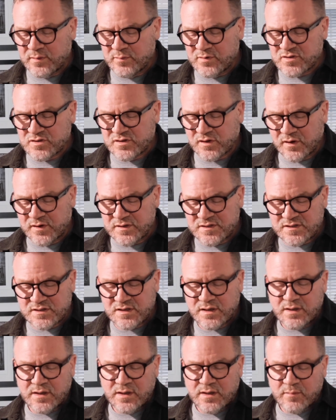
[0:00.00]
size,
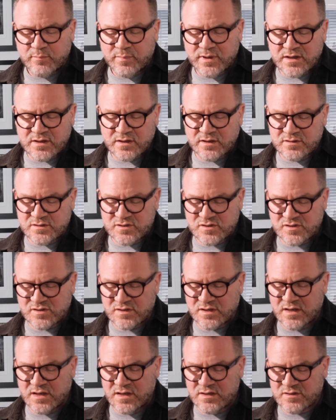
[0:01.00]

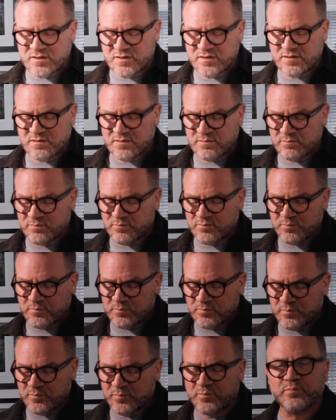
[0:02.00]
because it's
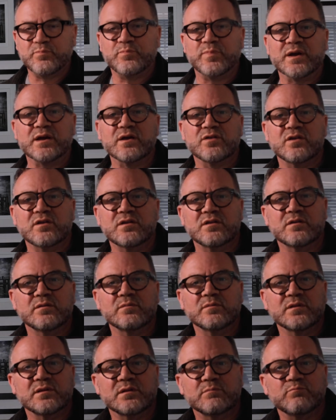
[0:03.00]
bigger than
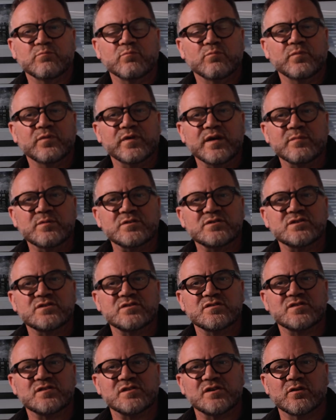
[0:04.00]
the images
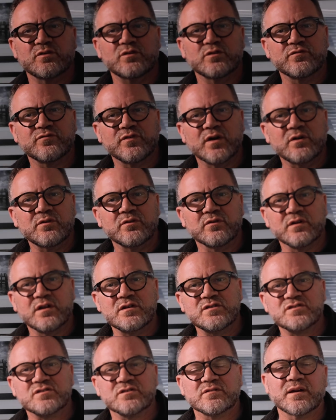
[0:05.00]
you'd see on your phone on
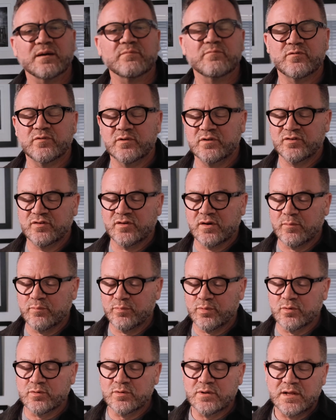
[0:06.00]
Instagram, for
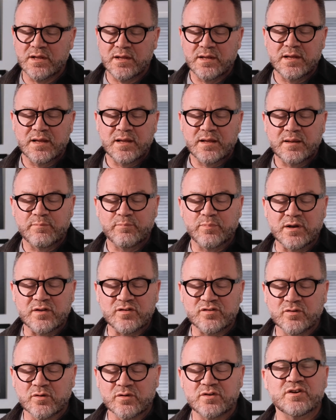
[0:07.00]
example, but
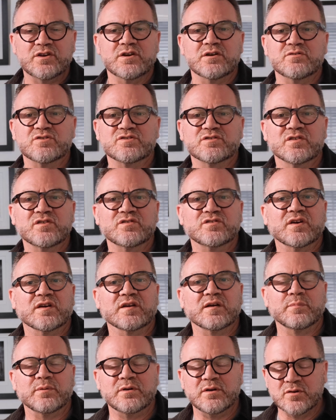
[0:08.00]
it's not huge, doesn't
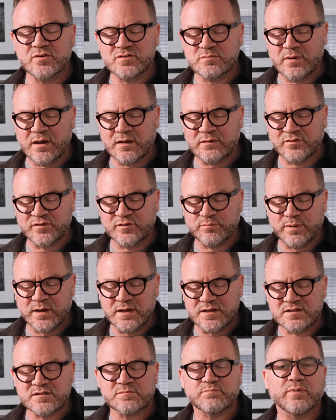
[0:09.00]
take up a huge amount of
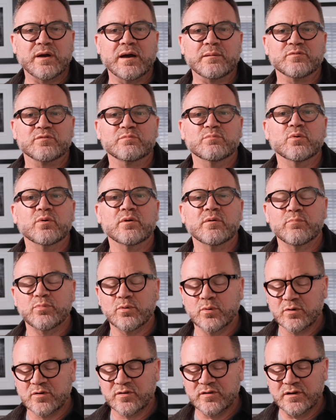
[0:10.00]
space, perhaps more
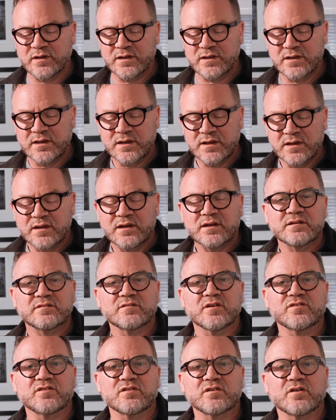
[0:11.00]
importantly,
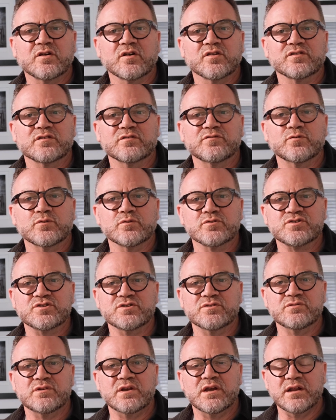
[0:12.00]
doesn't cost a
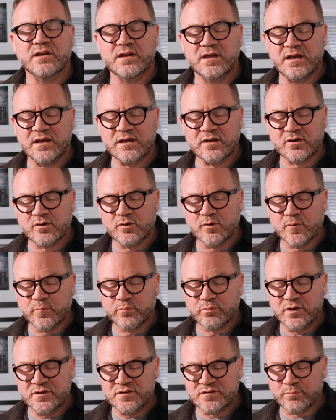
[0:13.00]
fortune in ink or
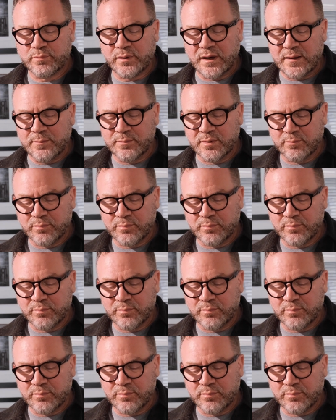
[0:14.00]
printer paper,